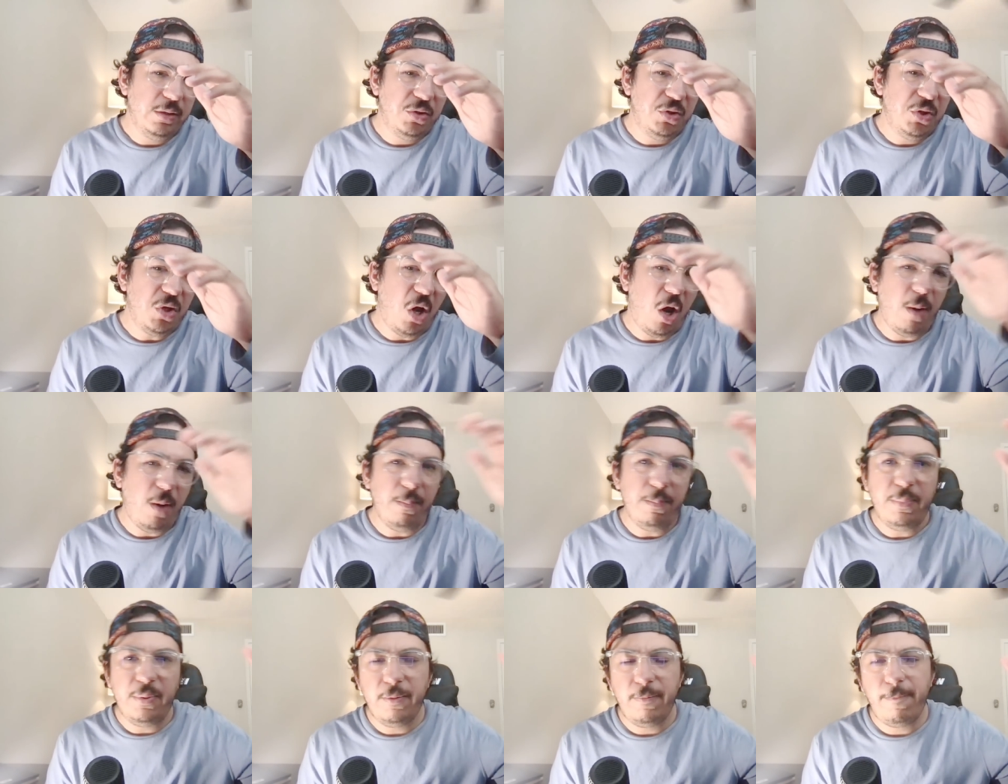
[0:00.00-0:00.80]

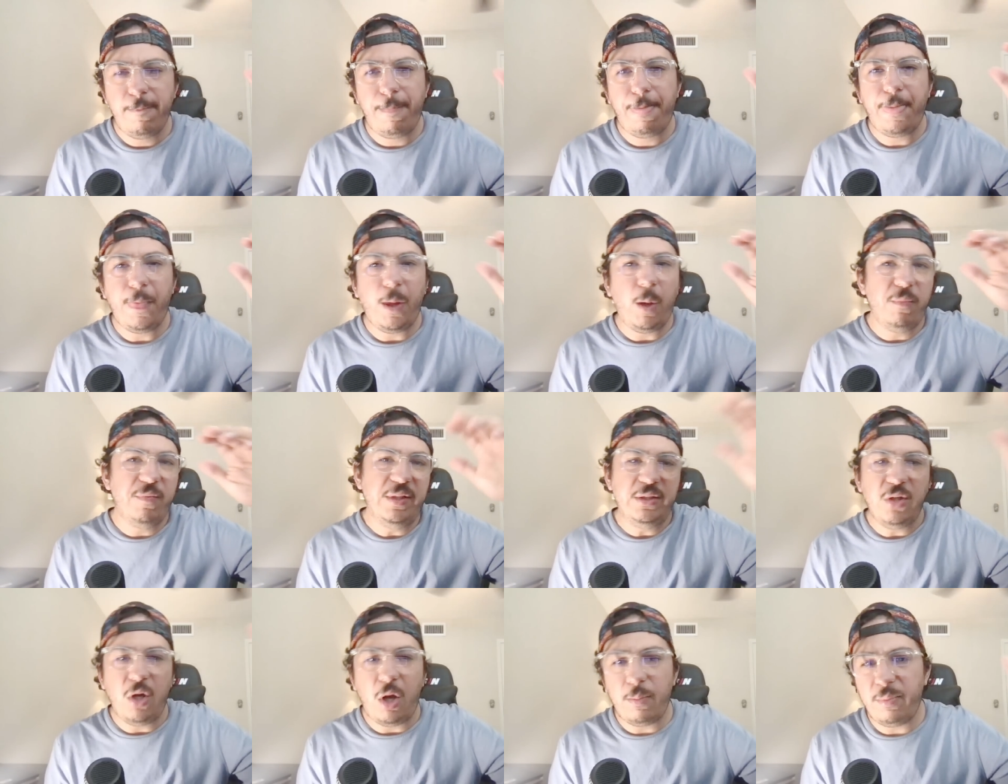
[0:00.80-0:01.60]
top of the
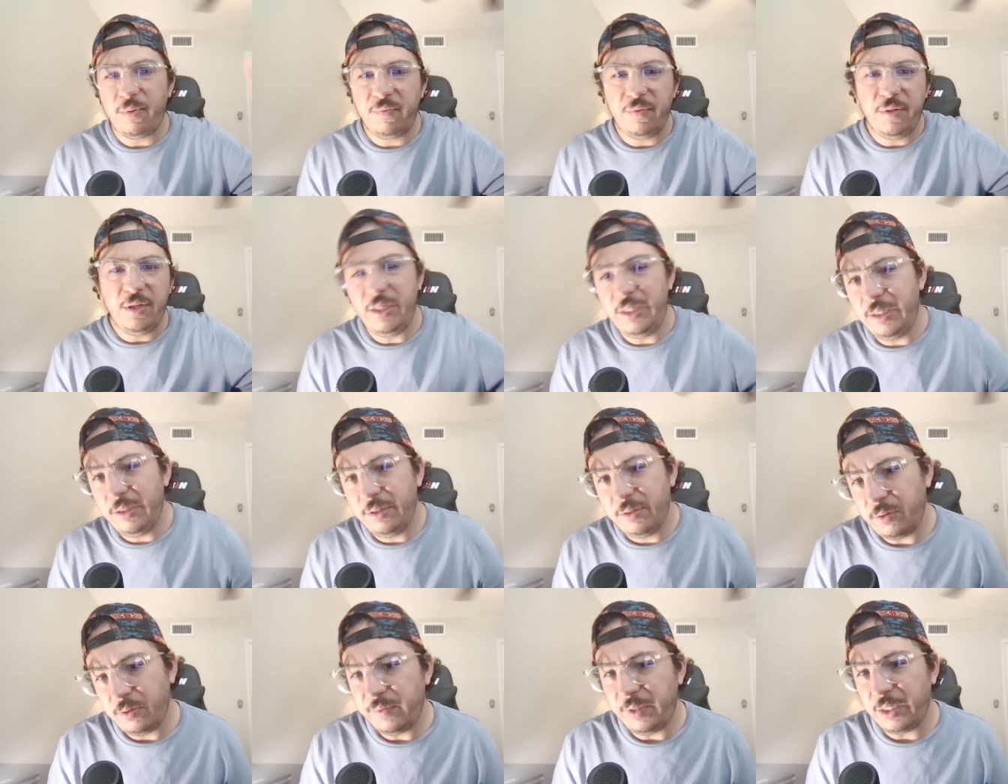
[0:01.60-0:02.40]
top of the
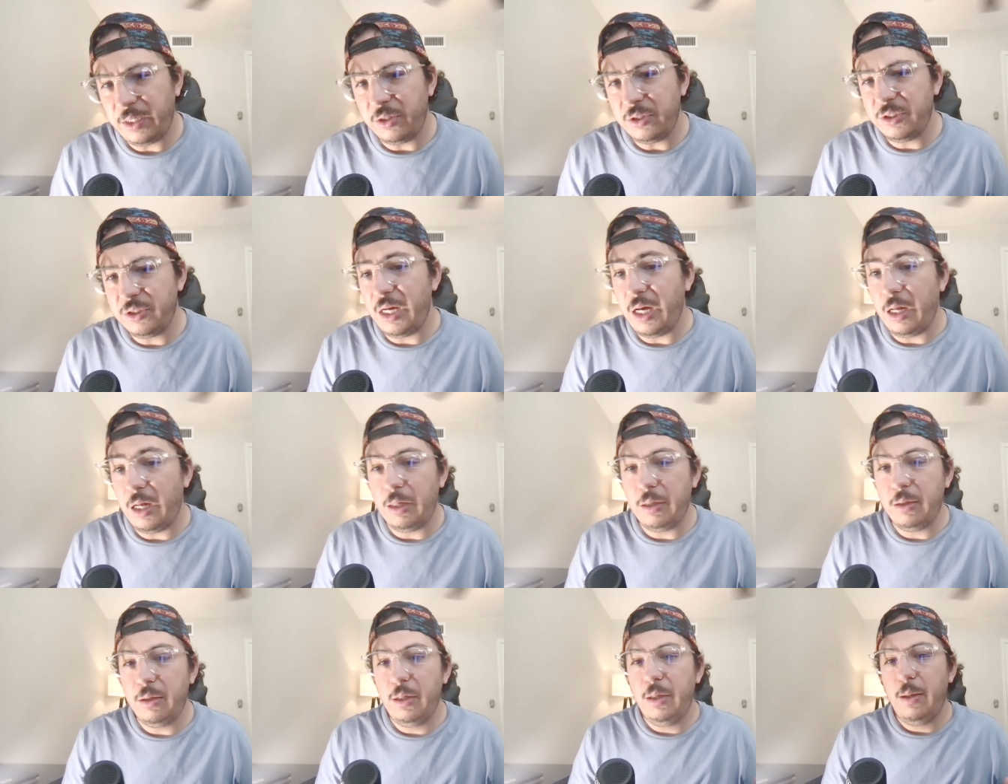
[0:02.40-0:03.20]
of the
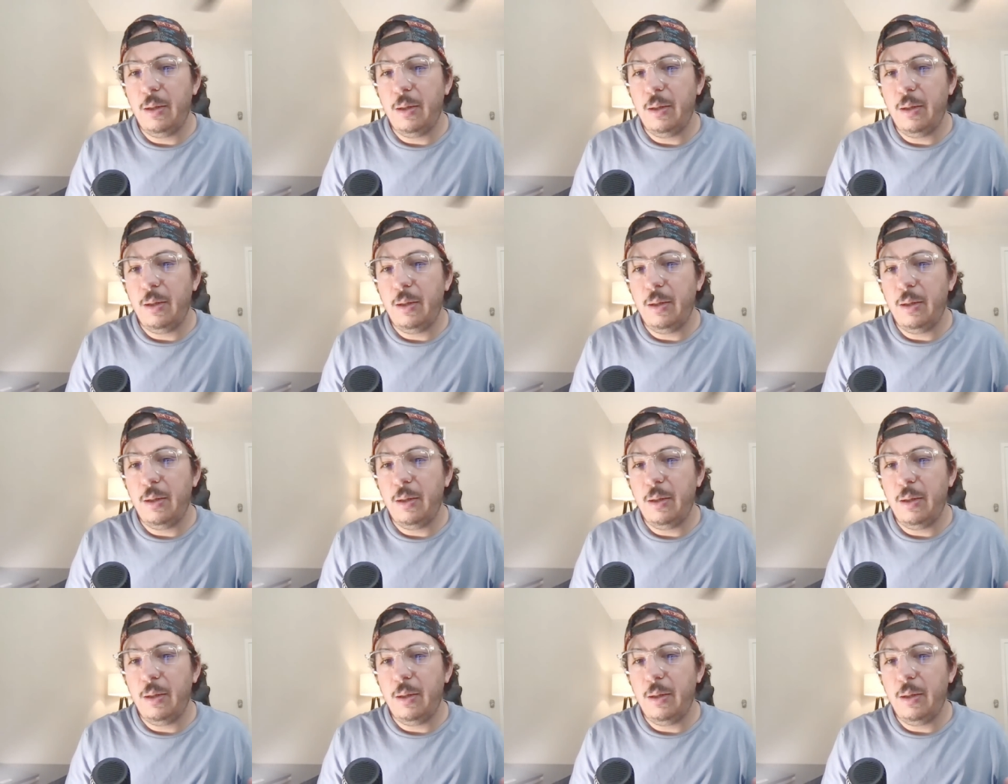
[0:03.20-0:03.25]
cartel,